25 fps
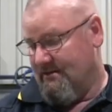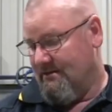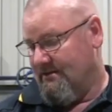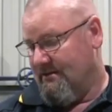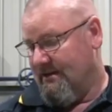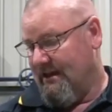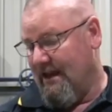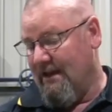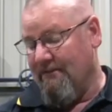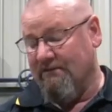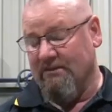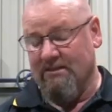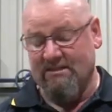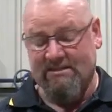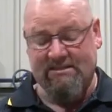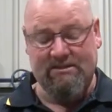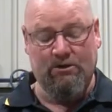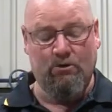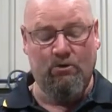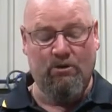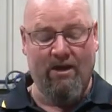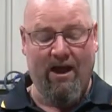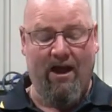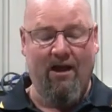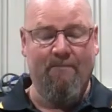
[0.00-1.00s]
Even the
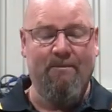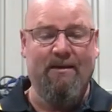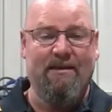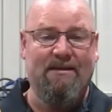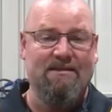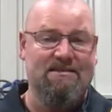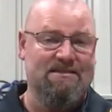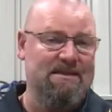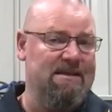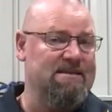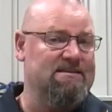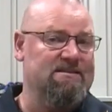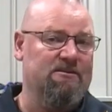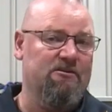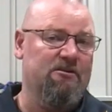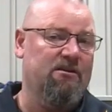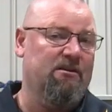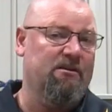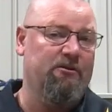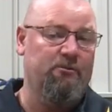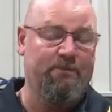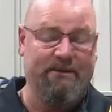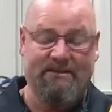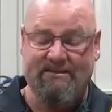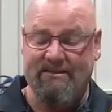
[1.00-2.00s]
steel carabiners, these are a
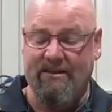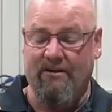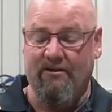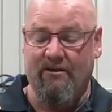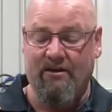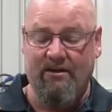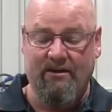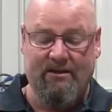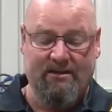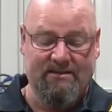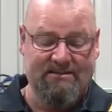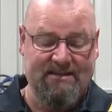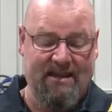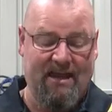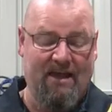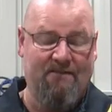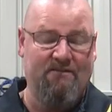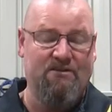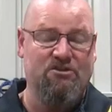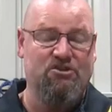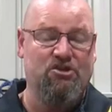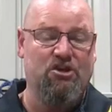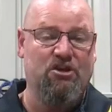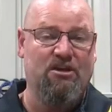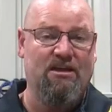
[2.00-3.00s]
little bit dearer because they're
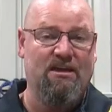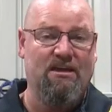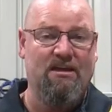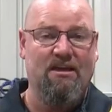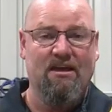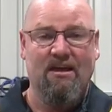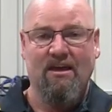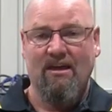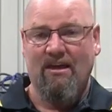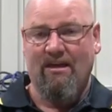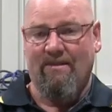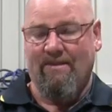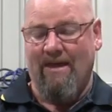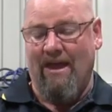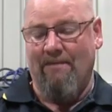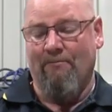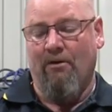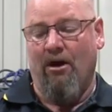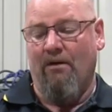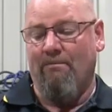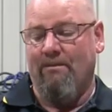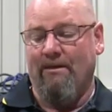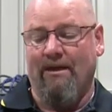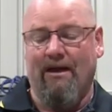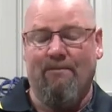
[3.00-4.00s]
heavy duty. They
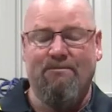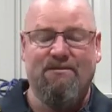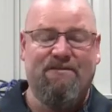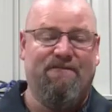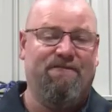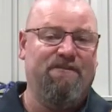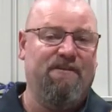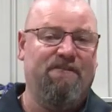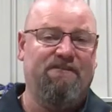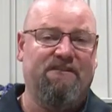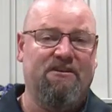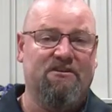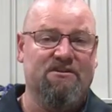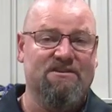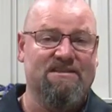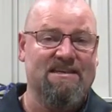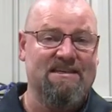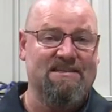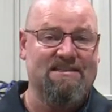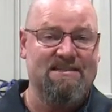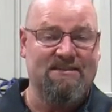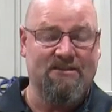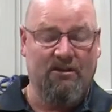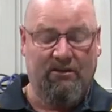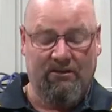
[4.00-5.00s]
might be up to $50 or
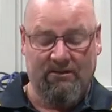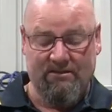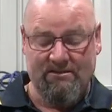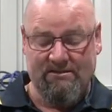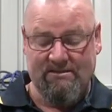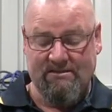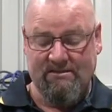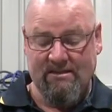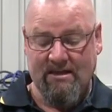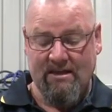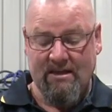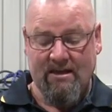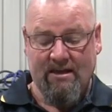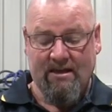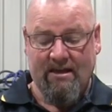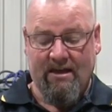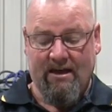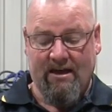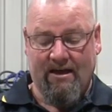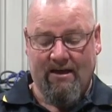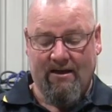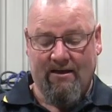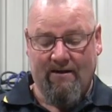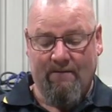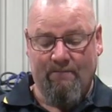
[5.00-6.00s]

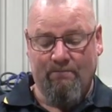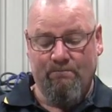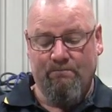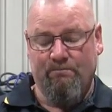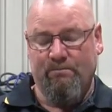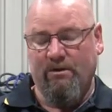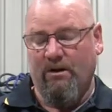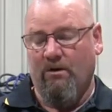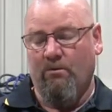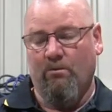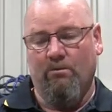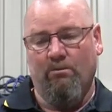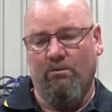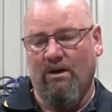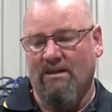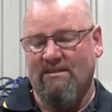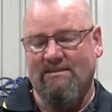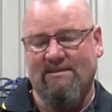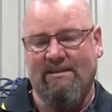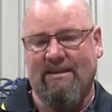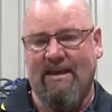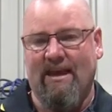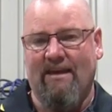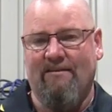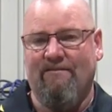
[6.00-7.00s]
$60. But
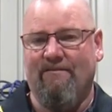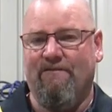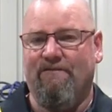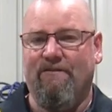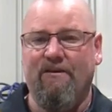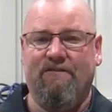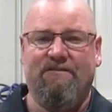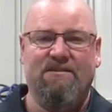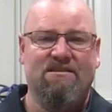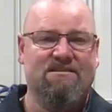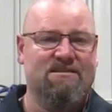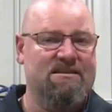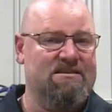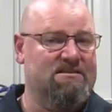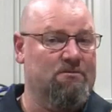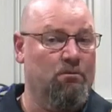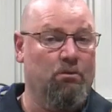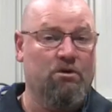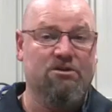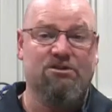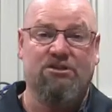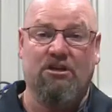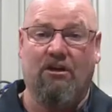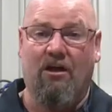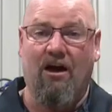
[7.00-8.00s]
once again, 50 or 60,
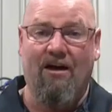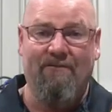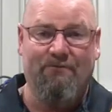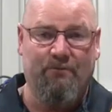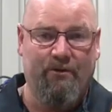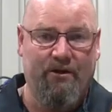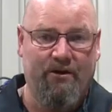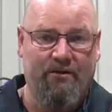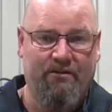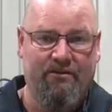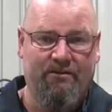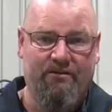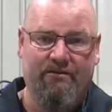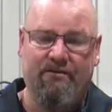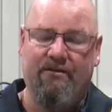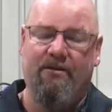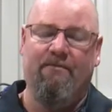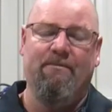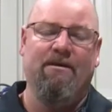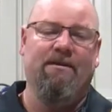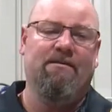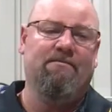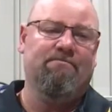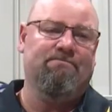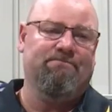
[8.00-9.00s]
what's your life worth? I
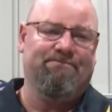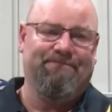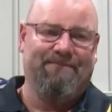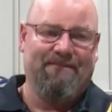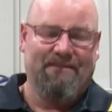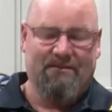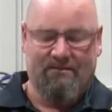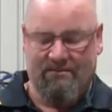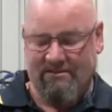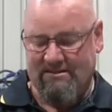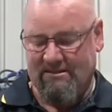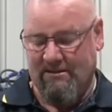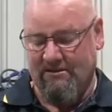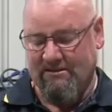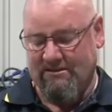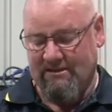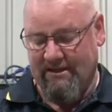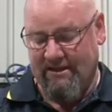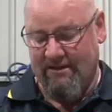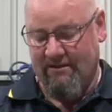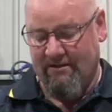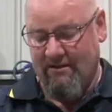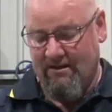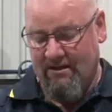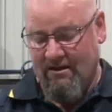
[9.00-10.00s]
mean,
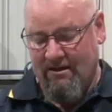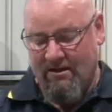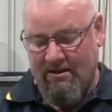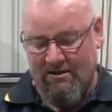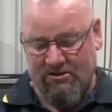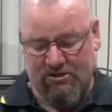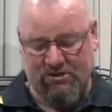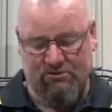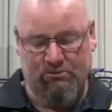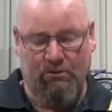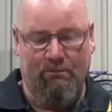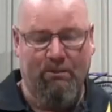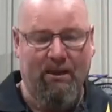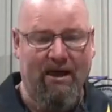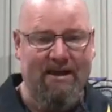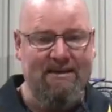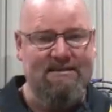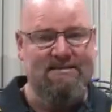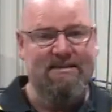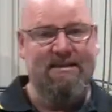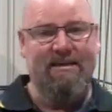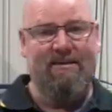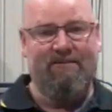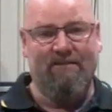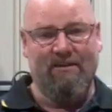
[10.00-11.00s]
seriously, just
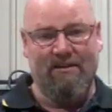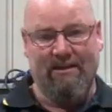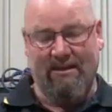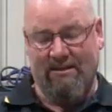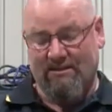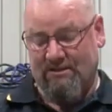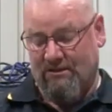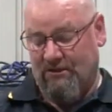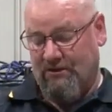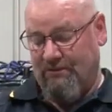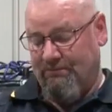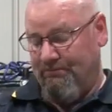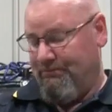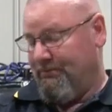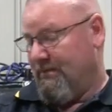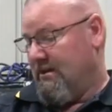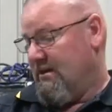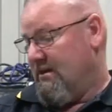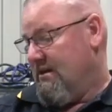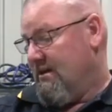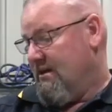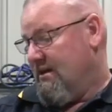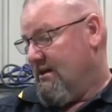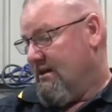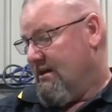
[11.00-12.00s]
replace it if you need to.
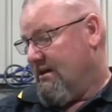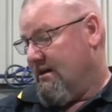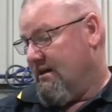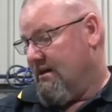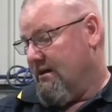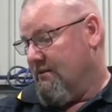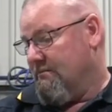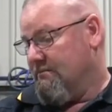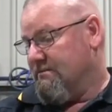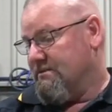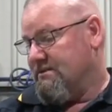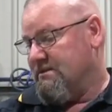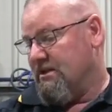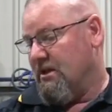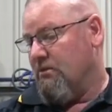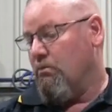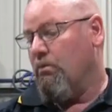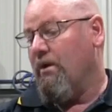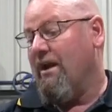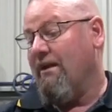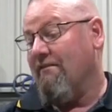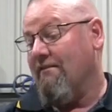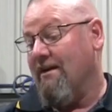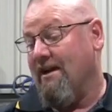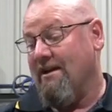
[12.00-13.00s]
So
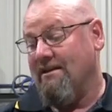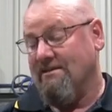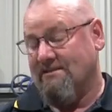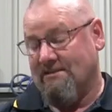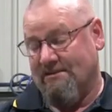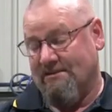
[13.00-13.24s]
wear rate.